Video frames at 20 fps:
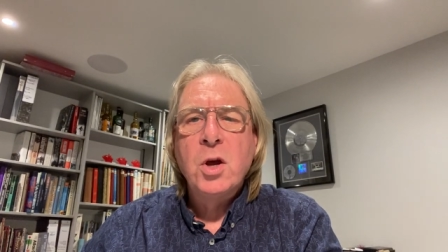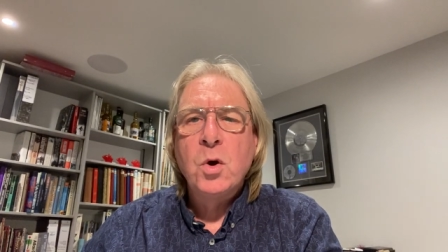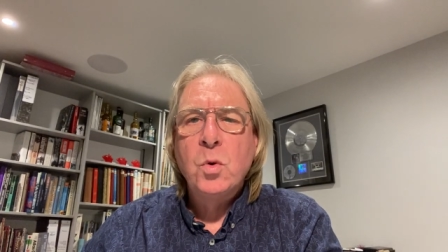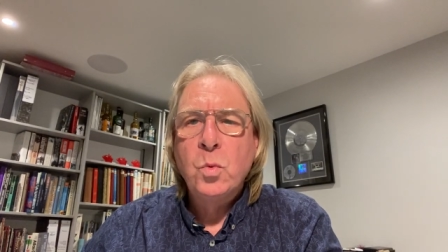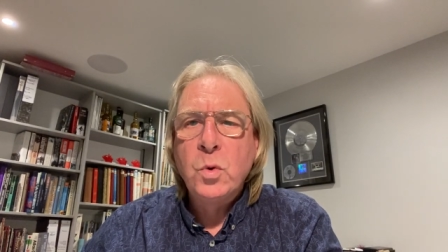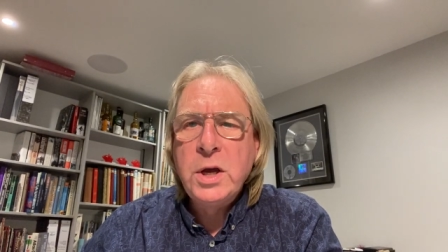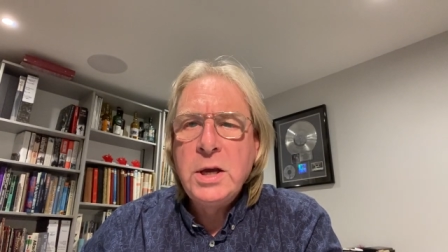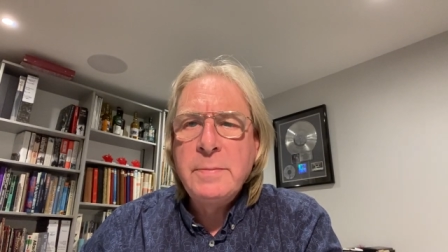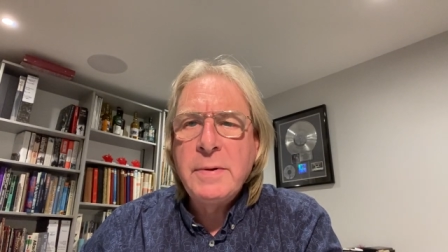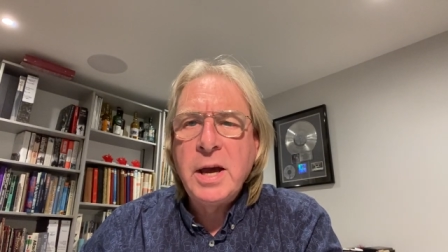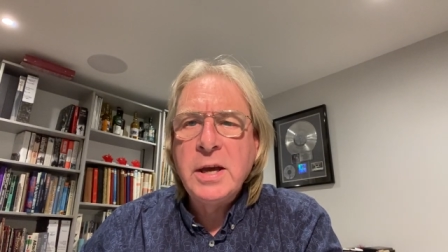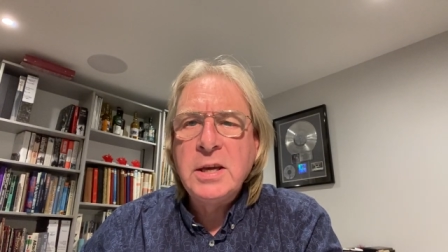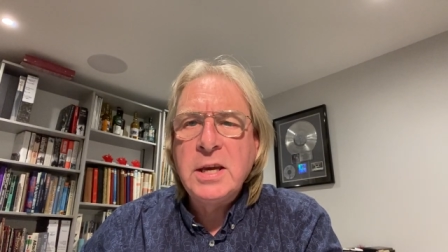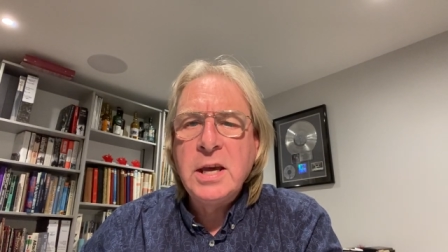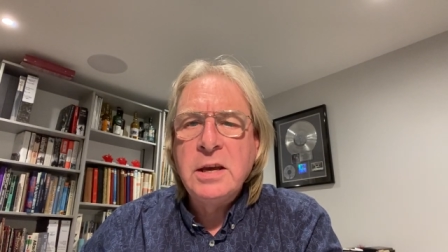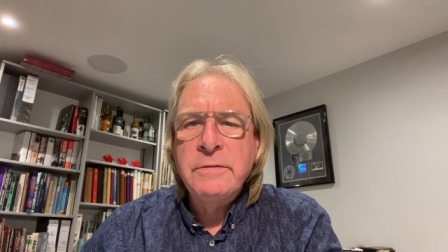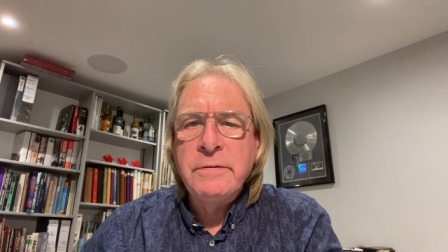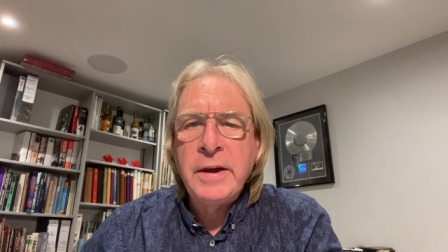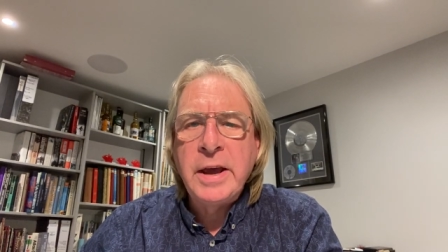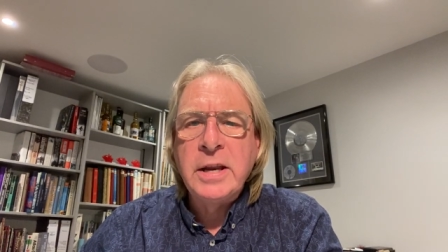We make
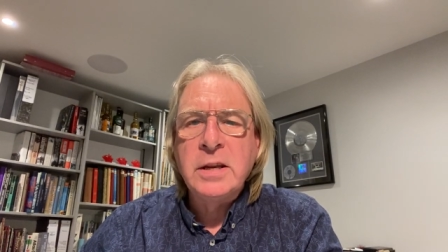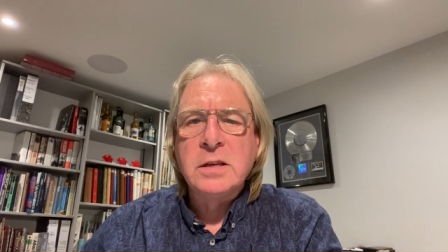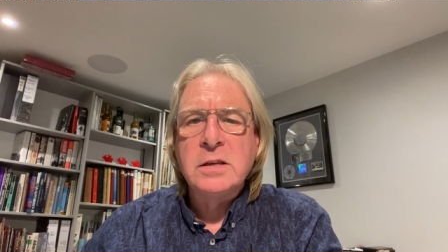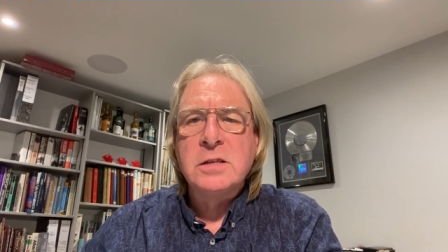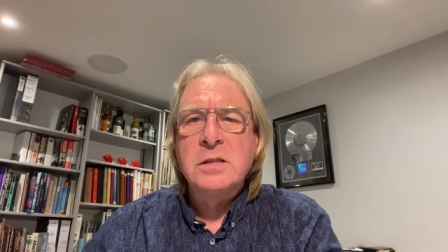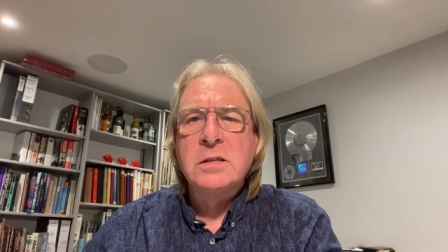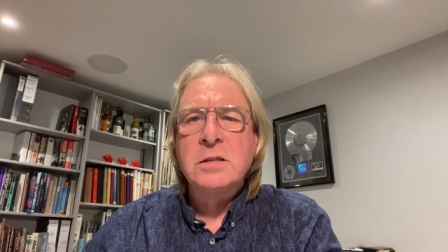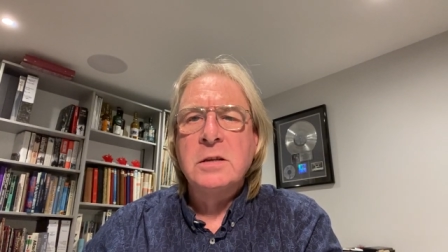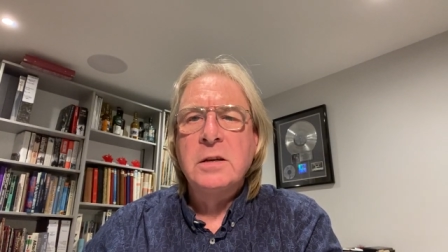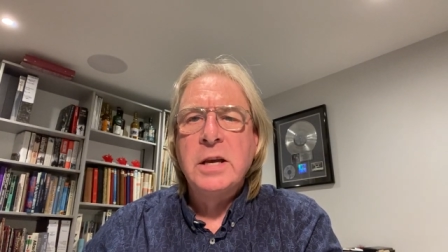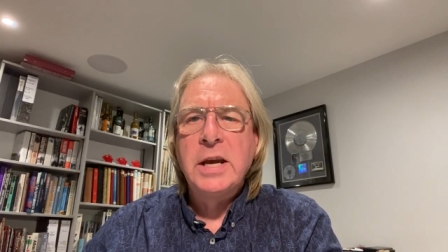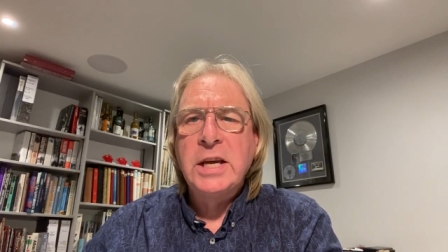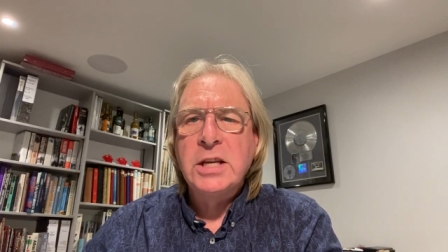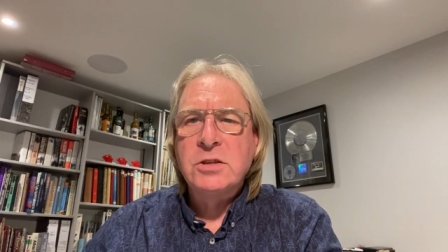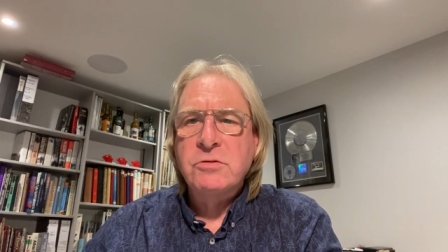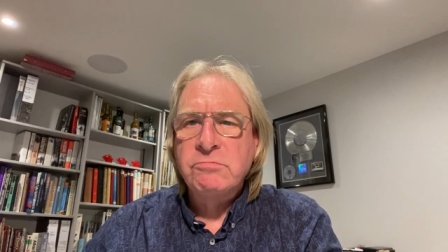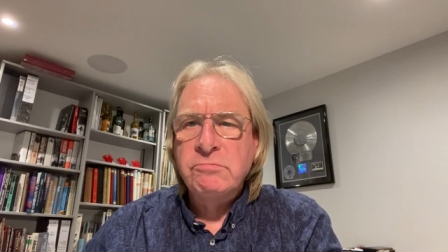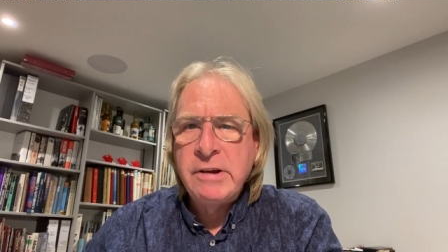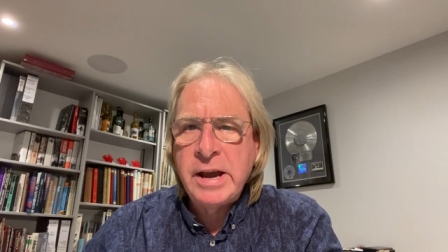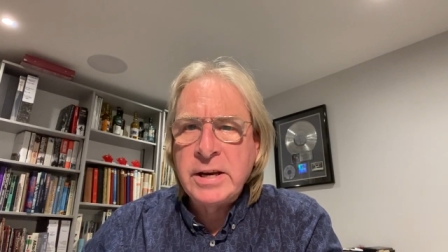events.
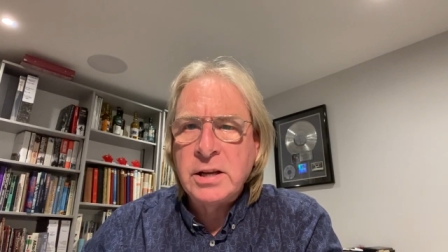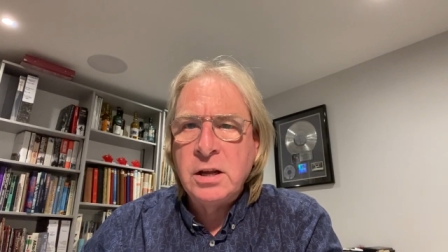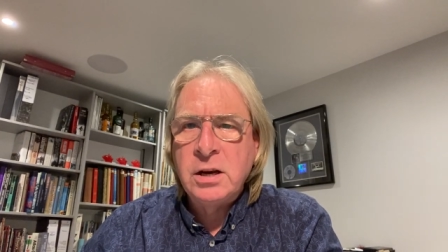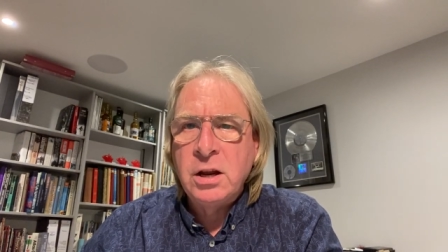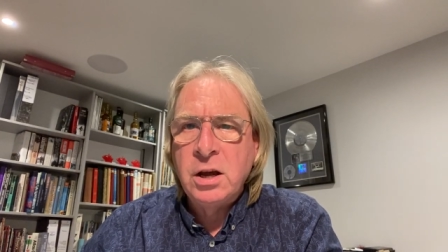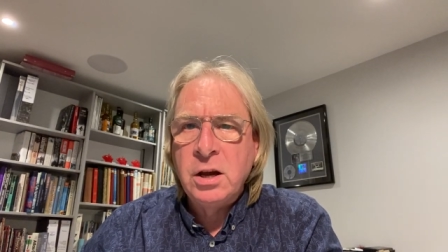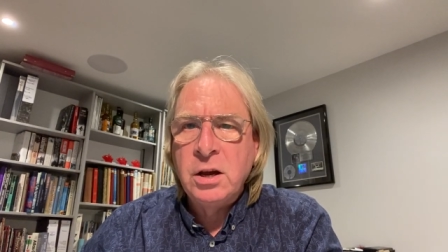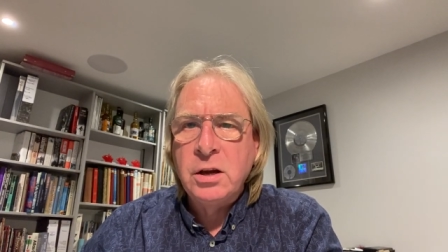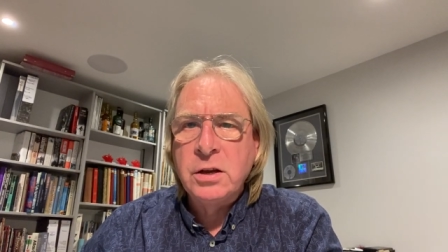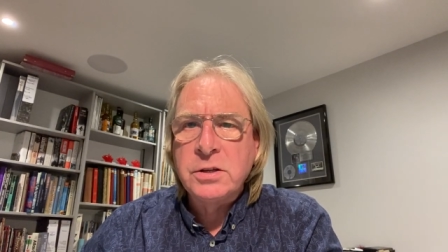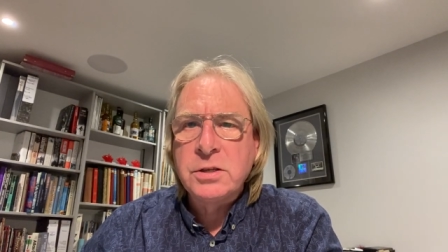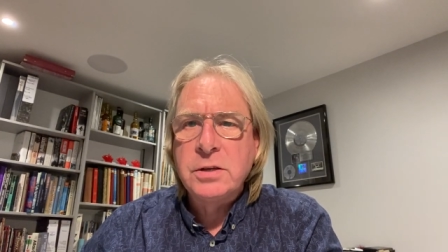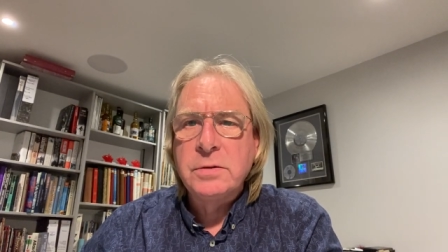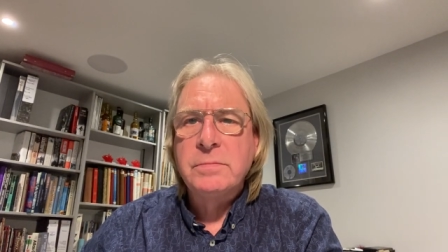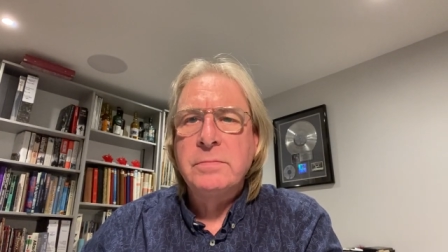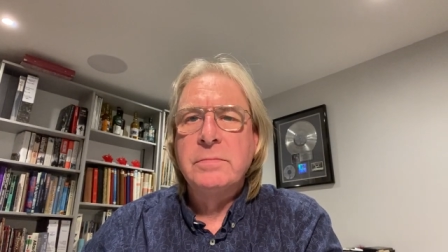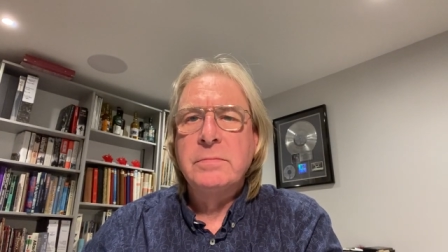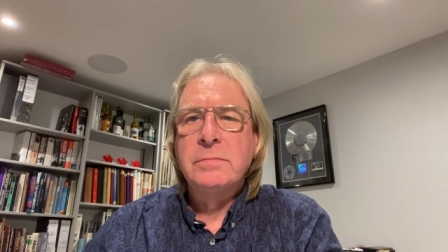It's red alert.